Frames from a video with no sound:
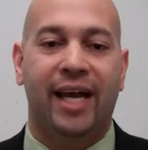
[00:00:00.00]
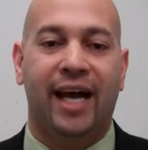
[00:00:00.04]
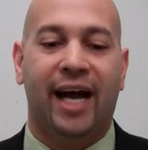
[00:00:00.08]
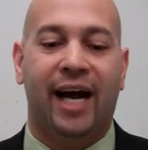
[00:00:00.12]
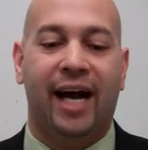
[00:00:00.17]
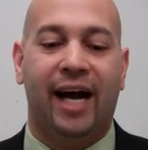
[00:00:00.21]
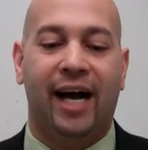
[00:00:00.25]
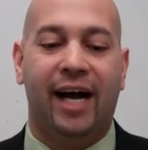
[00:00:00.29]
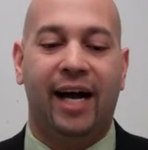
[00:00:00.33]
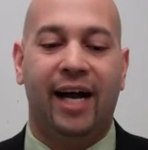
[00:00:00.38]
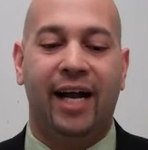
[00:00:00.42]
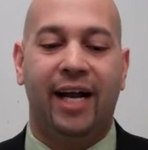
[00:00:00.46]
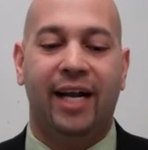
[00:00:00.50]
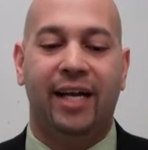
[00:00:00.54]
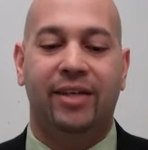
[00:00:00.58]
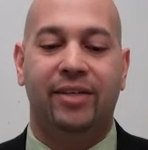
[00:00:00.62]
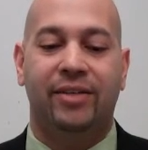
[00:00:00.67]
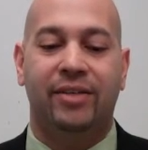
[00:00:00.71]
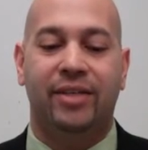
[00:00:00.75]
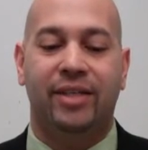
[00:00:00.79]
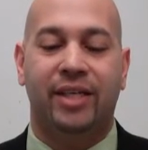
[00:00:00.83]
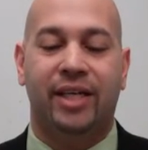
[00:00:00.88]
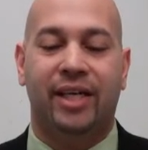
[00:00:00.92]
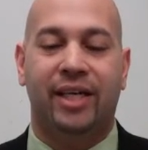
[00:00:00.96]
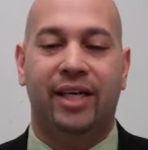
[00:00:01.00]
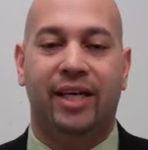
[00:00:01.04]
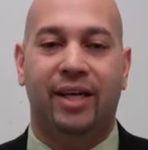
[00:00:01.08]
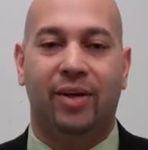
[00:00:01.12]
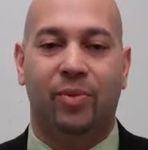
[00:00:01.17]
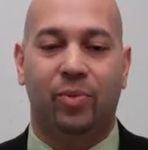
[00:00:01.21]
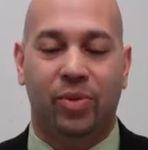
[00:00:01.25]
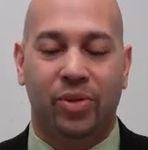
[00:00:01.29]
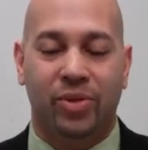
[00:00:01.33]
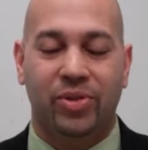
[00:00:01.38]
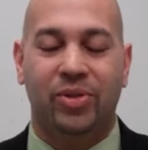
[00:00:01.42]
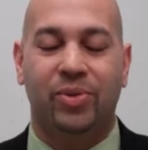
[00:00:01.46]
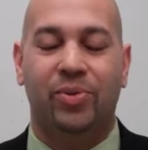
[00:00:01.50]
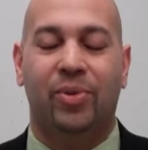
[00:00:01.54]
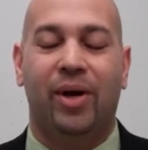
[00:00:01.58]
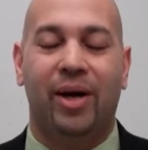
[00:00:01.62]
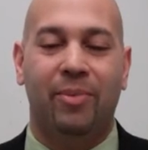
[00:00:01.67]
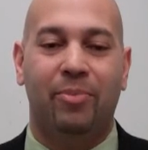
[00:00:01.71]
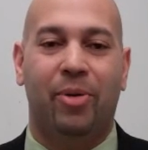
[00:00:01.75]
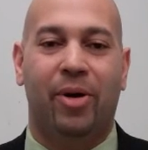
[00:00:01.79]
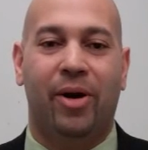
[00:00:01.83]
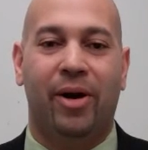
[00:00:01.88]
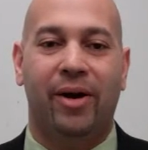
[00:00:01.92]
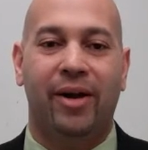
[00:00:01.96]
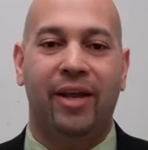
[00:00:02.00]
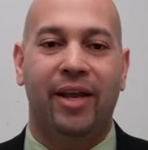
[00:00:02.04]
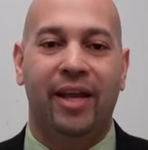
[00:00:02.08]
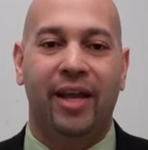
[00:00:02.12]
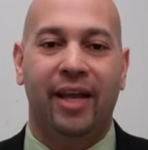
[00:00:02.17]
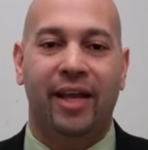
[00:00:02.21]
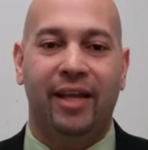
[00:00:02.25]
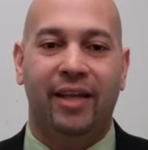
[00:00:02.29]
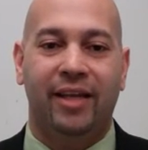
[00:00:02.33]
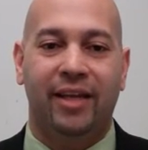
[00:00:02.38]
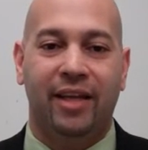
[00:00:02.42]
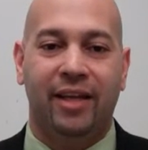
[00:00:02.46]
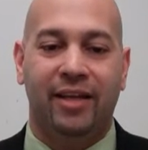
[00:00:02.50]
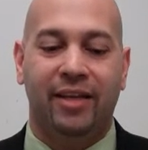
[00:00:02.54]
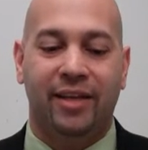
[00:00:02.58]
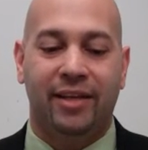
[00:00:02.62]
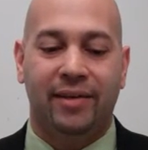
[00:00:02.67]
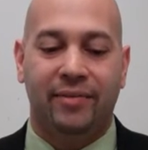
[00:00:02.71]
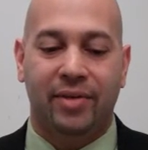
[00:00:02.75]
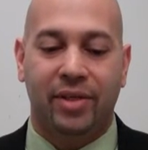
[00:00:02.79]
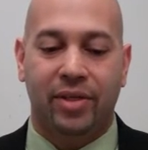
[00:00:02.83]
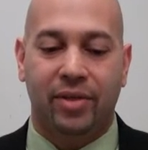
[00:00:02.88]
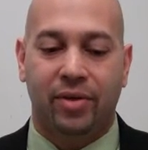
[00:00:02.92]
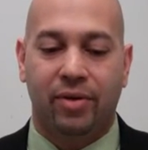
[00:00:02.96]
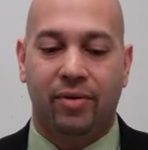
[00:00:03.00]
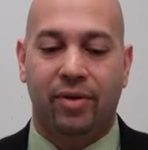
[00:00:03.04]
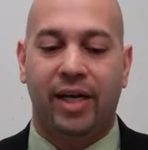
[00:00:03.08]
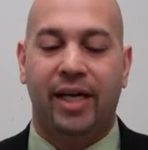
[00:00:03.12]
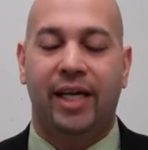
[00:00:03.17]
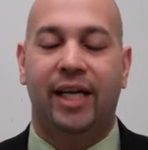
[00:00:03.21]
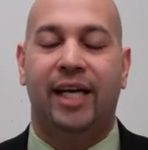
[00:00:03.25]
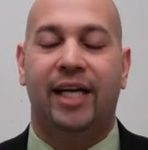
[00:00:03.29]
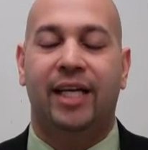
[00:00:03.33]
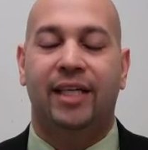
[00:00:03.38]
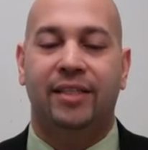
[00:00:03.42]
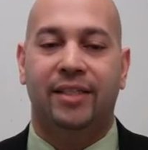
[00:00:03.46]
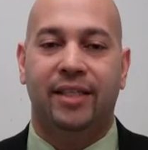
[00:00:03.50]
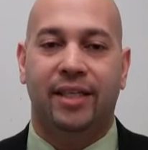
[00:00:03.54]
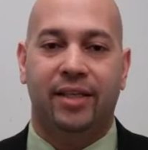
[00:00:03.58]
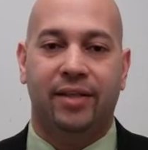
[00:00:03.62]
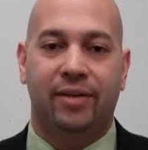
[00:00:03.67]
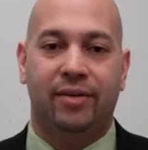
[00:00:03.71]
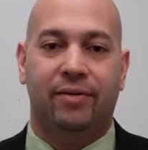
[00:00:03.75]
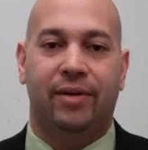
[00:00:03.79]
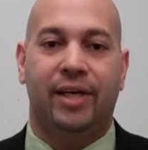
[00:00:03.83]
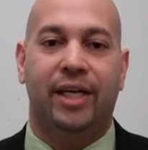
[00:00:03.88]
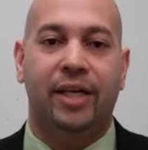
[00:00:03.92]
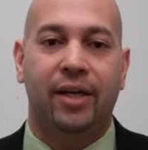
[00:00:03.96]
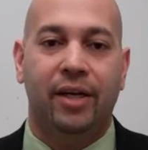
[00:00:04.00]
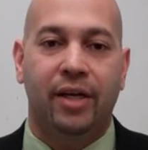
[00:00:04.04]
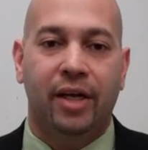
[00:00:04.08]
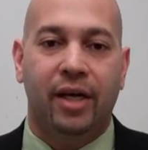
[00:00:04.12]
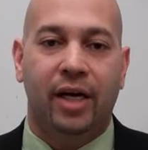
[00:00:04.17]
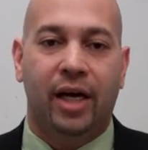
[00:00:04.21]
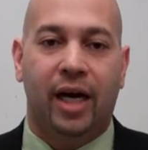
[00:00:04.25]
and we'll do our part in giving you great content, great